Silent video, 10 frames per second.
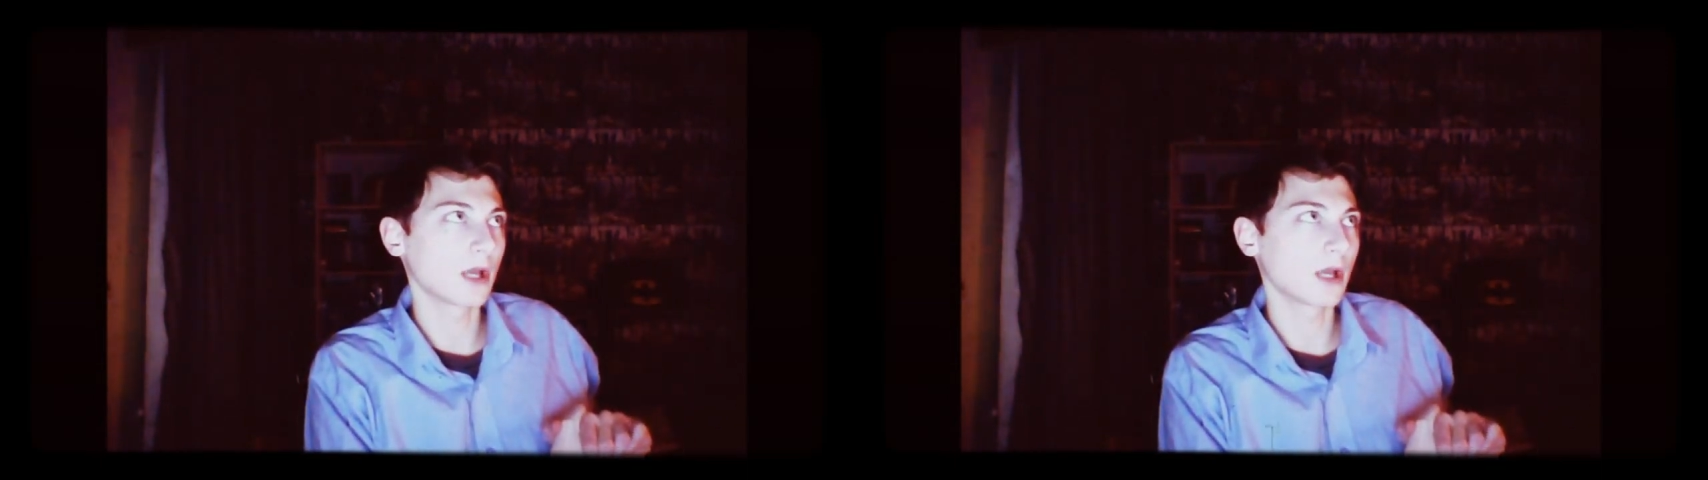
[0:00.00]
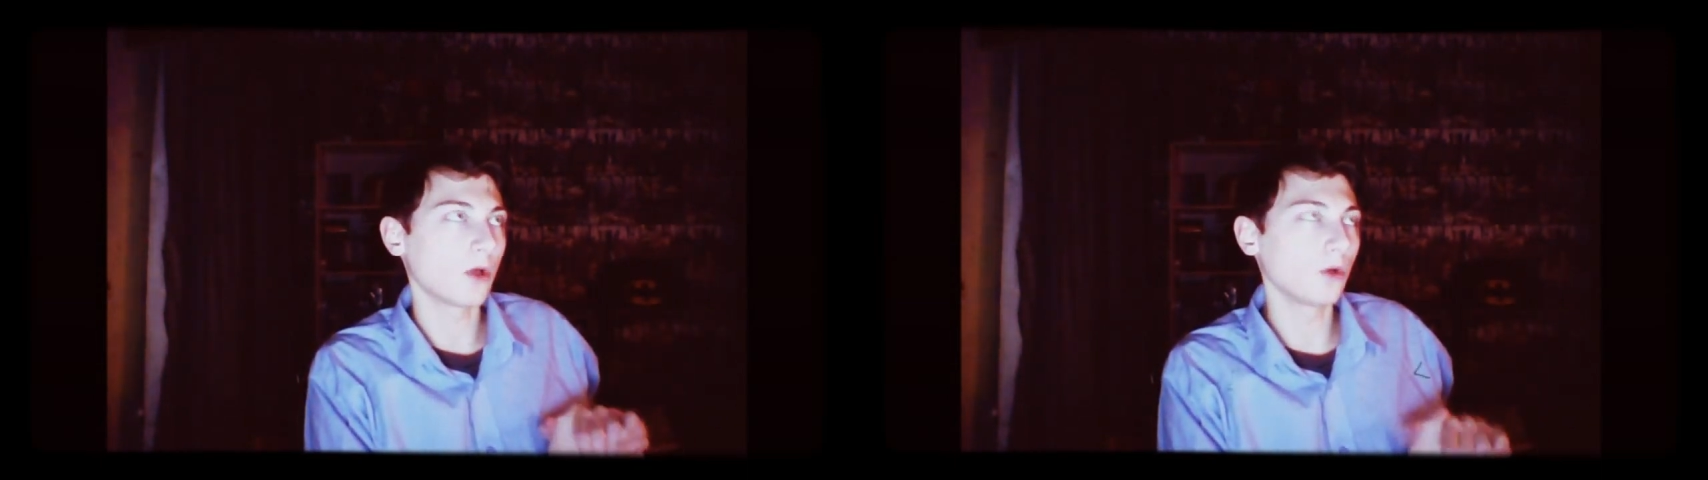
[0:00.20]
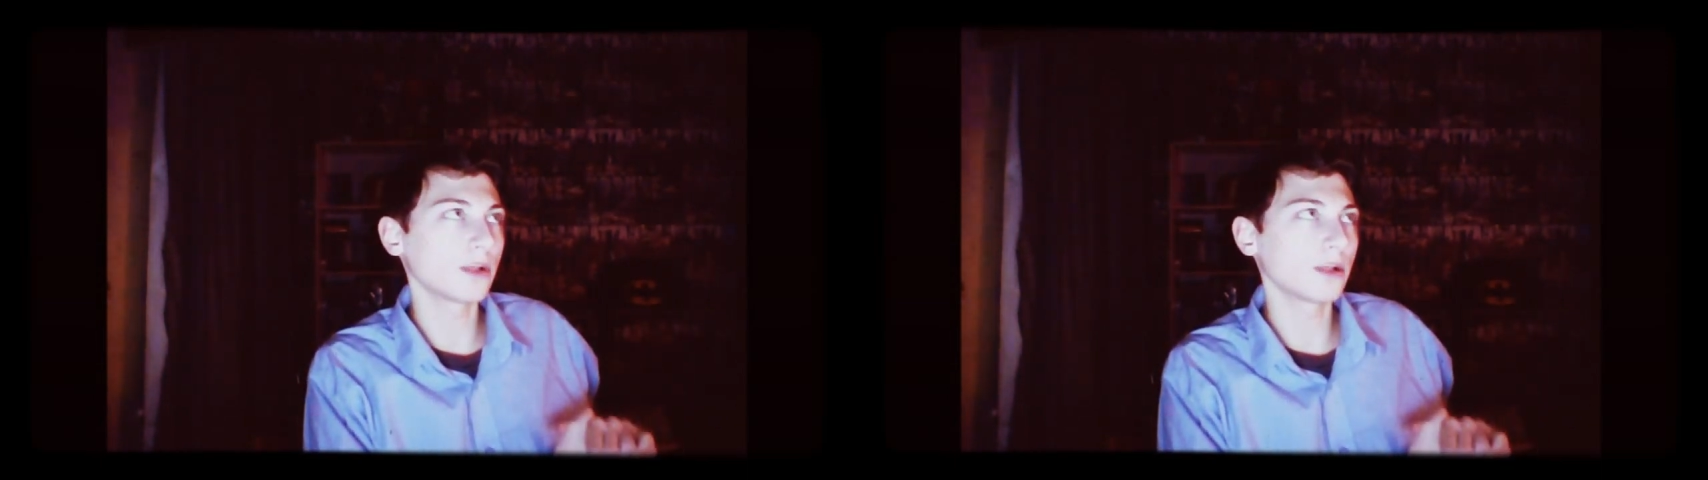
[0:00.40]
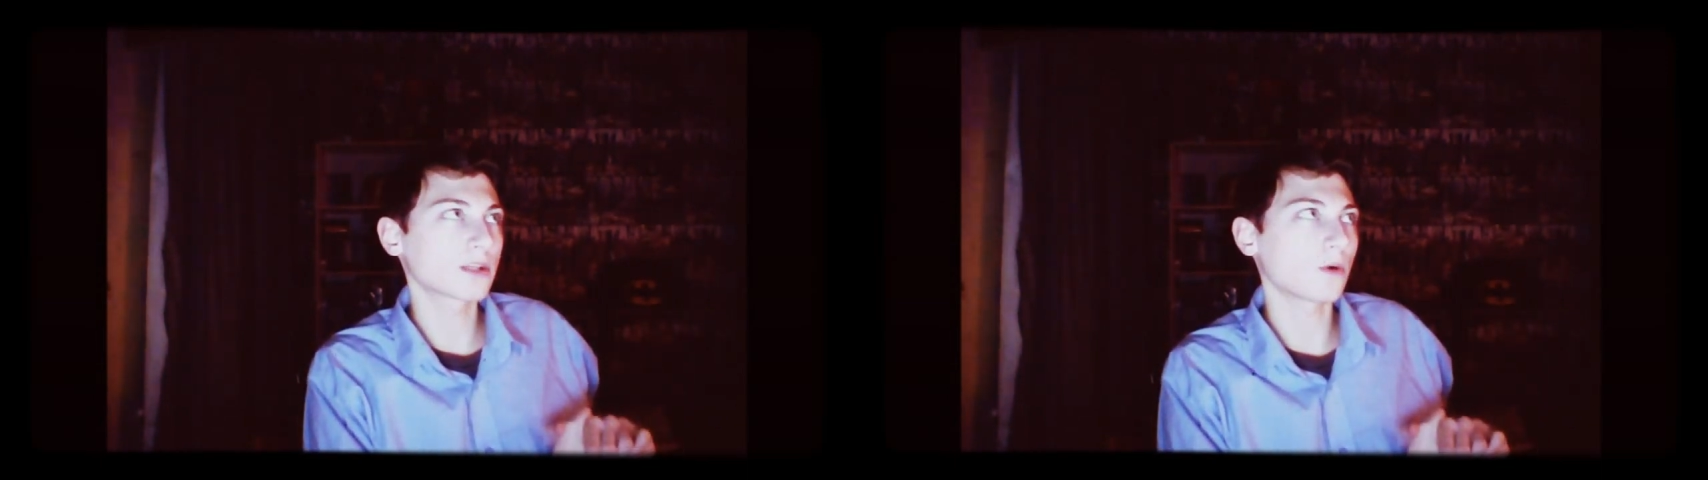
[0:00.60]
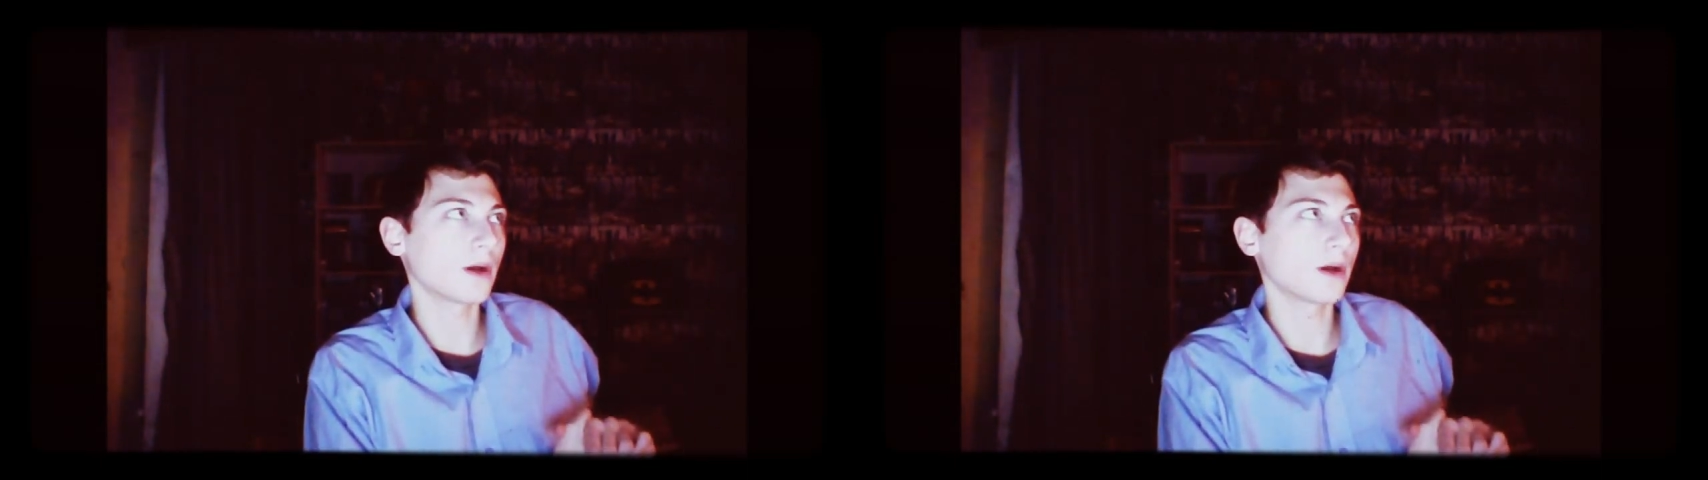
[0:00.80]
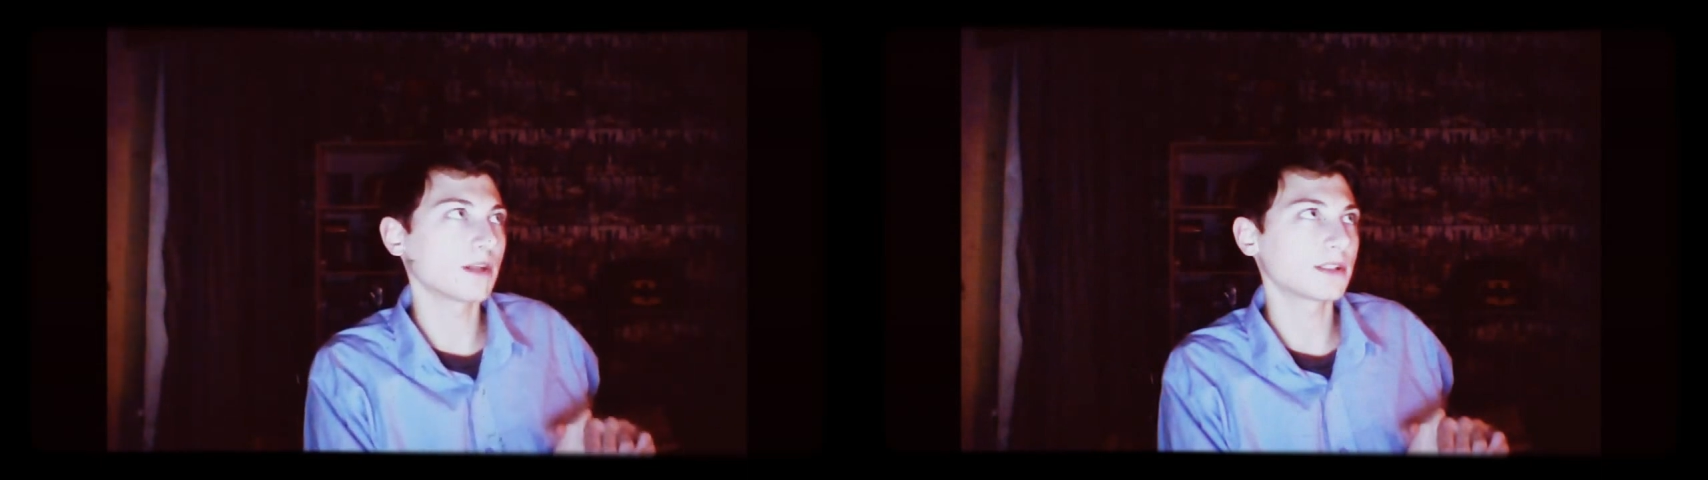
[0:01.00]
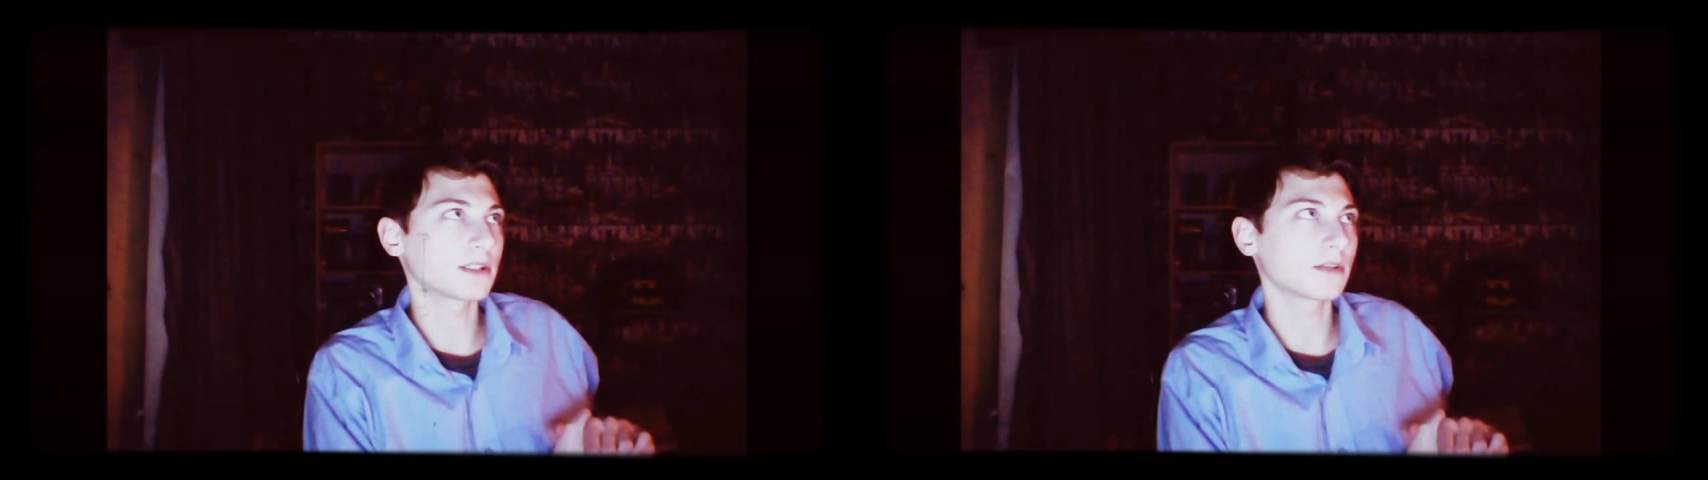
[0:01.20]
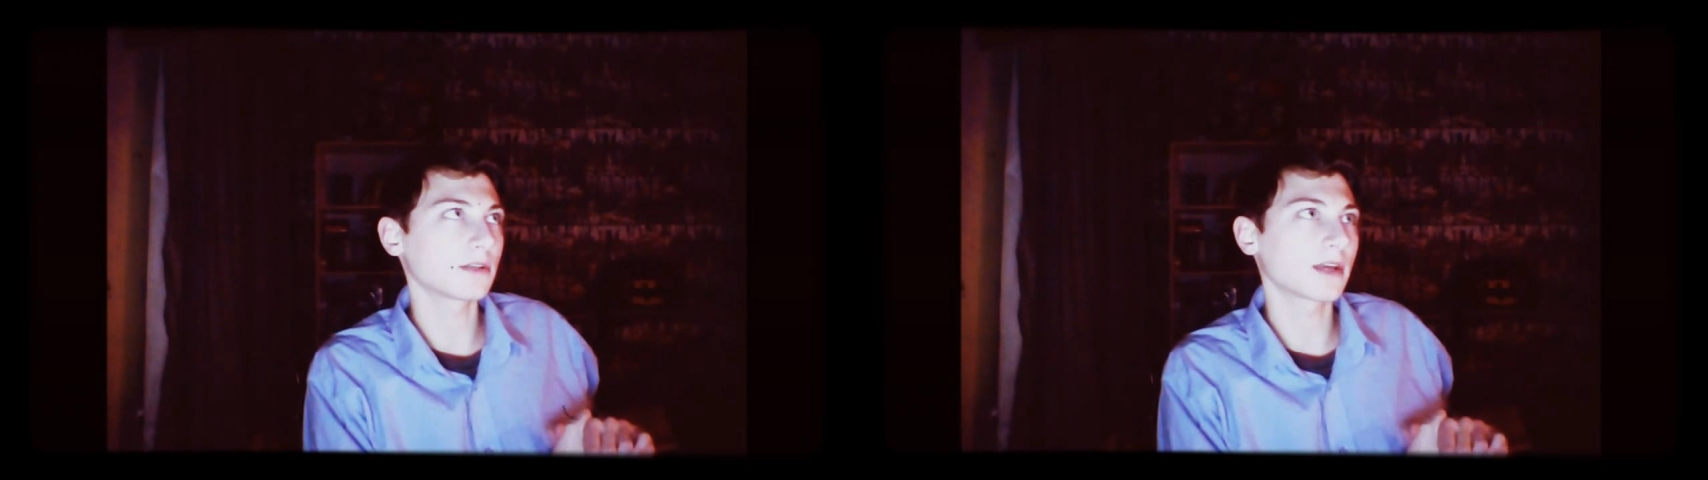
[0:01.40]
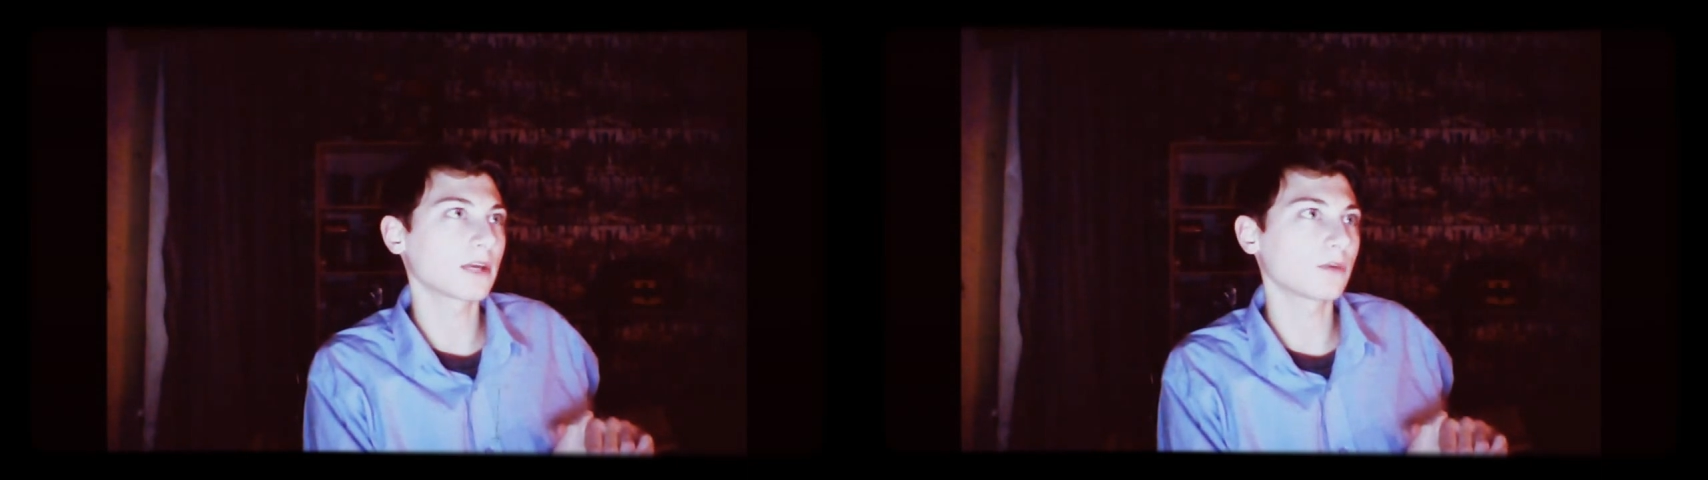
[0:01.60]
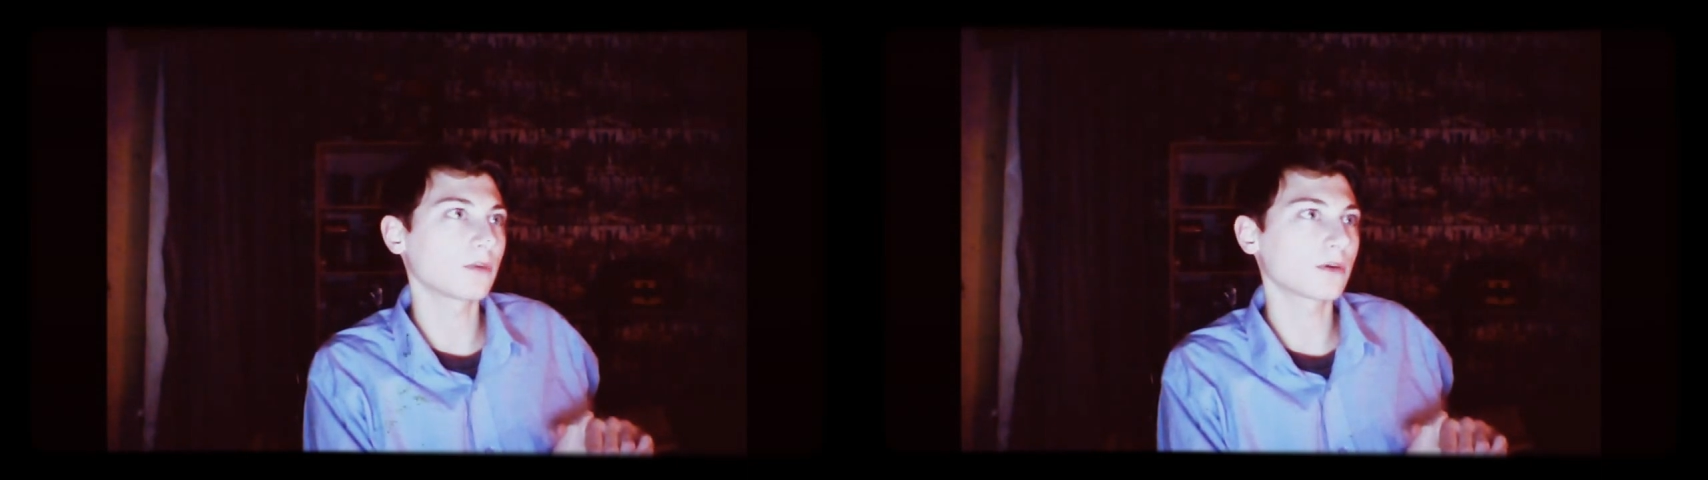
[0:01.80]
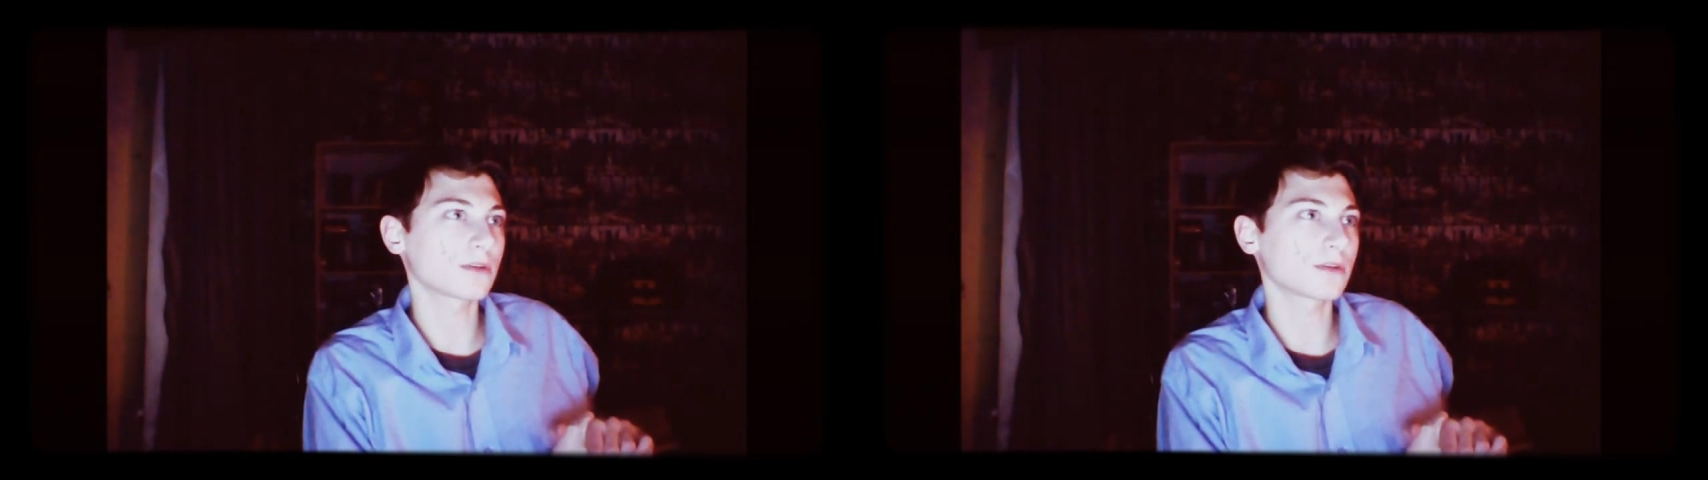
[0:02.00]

All is quiet until they come across.